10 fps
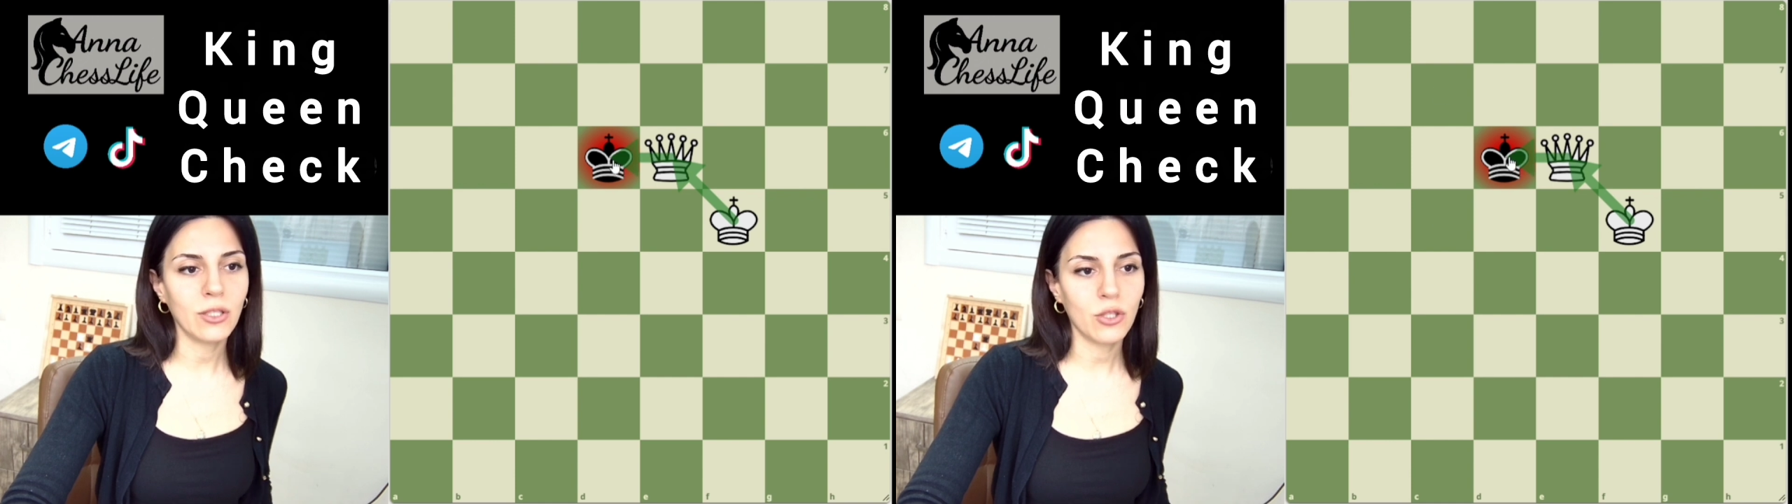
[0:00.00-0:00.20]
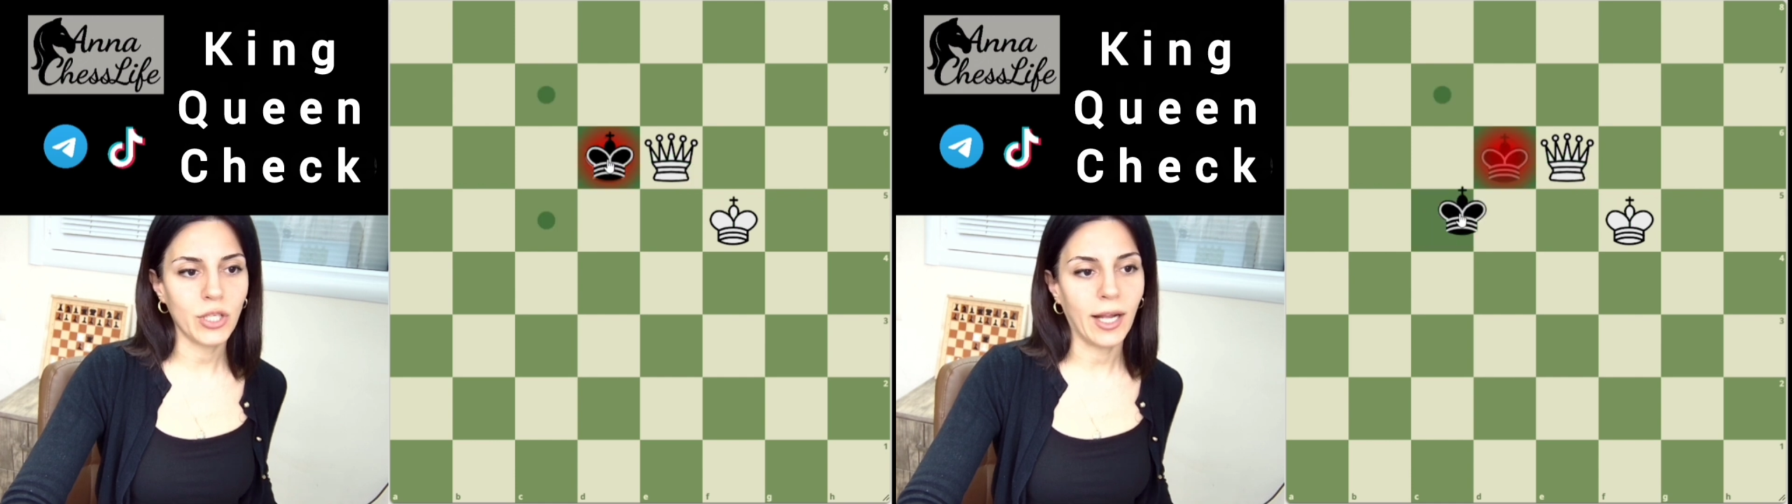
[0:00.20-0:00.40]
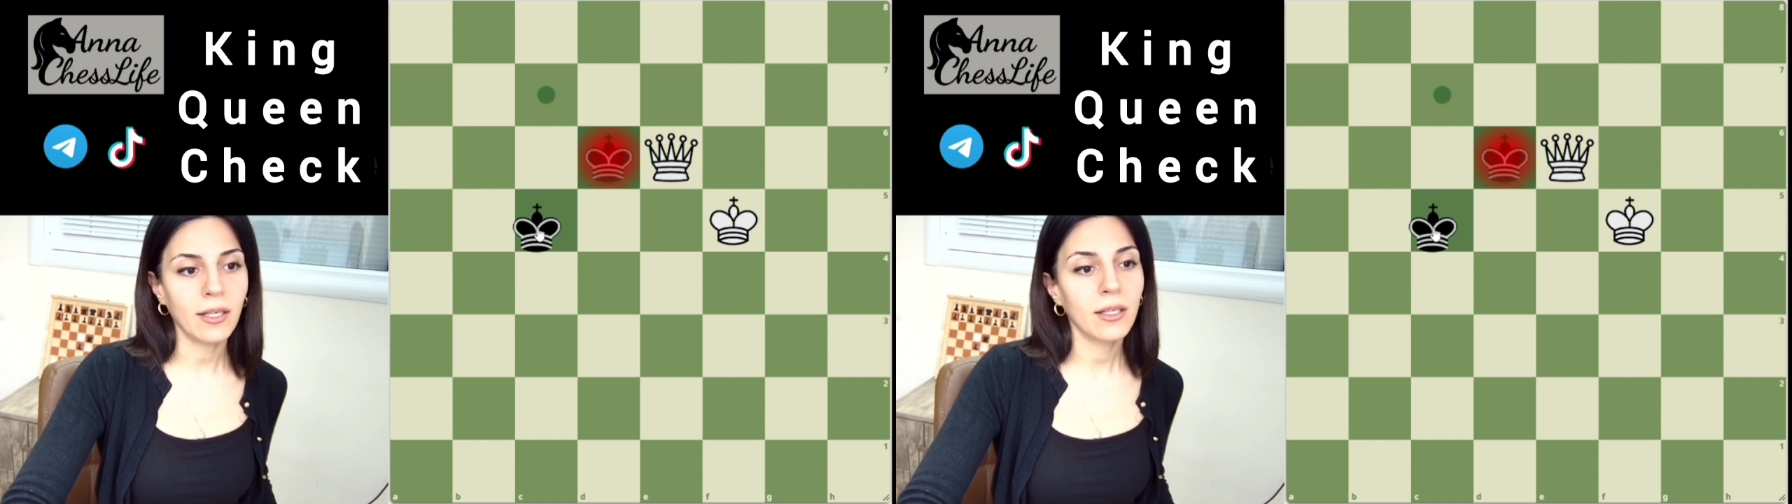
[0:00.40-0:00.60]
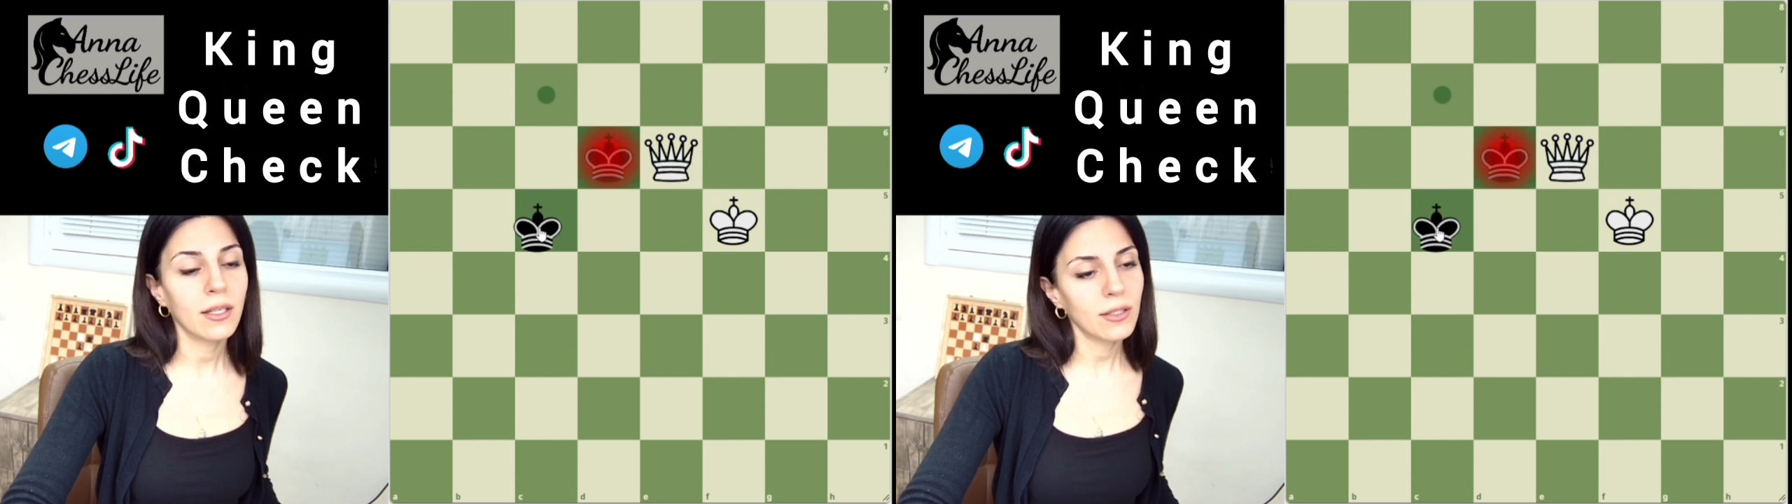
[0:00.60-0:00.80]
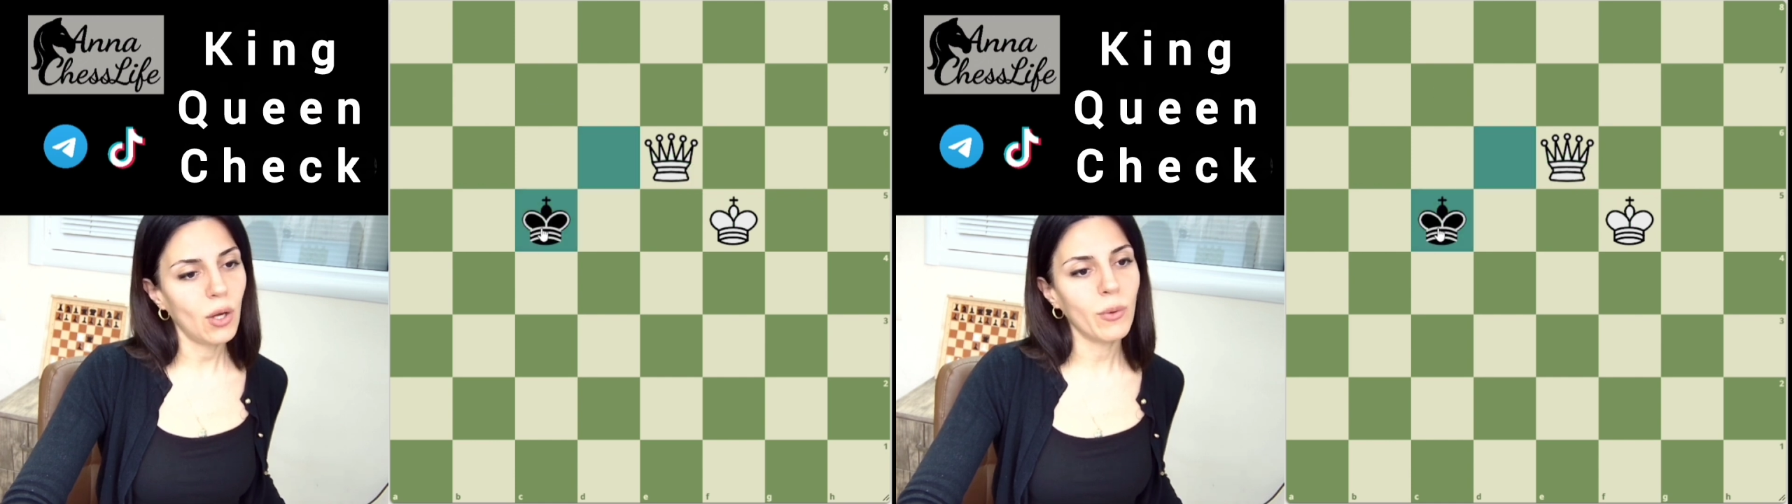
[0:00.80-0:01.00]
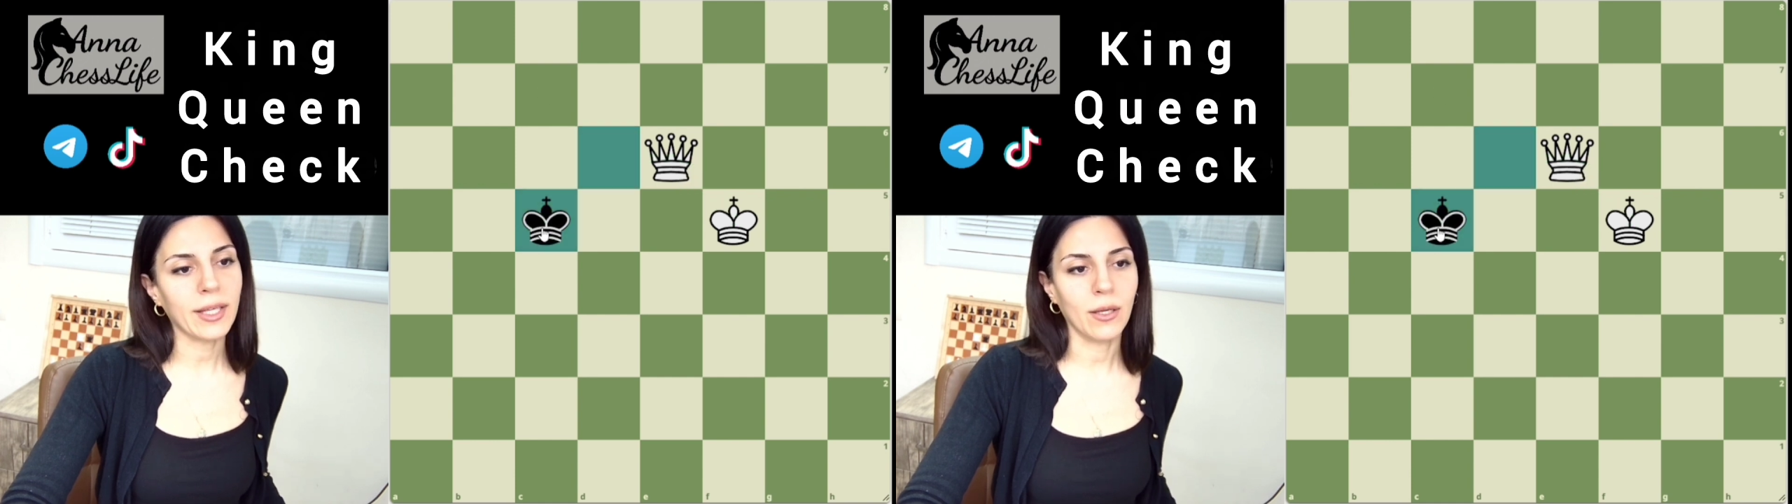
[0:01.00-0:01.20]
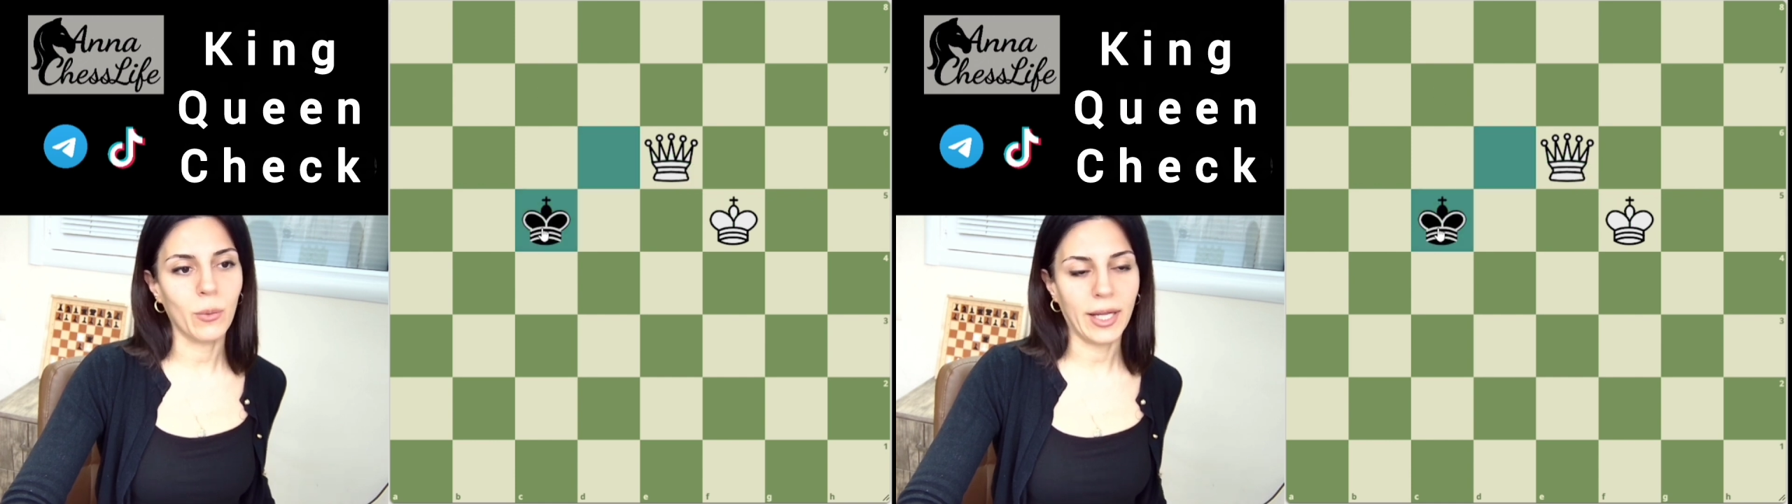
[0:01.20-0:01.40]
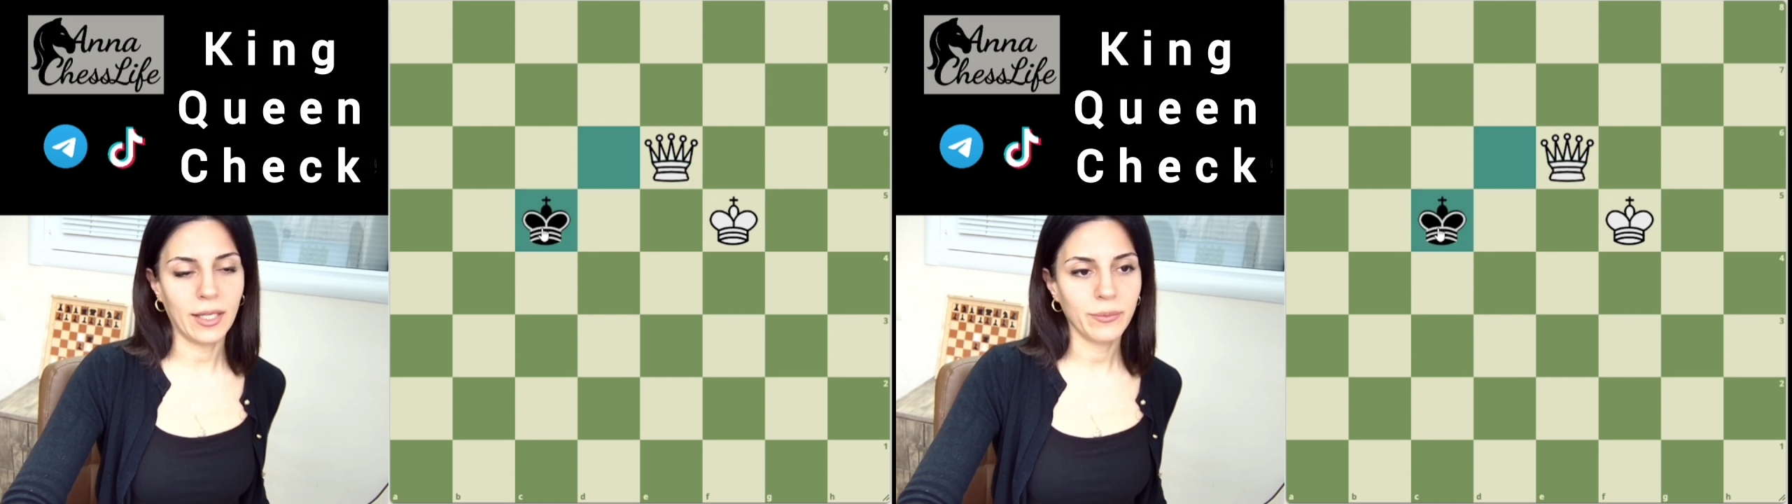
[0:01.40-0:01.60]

check going away.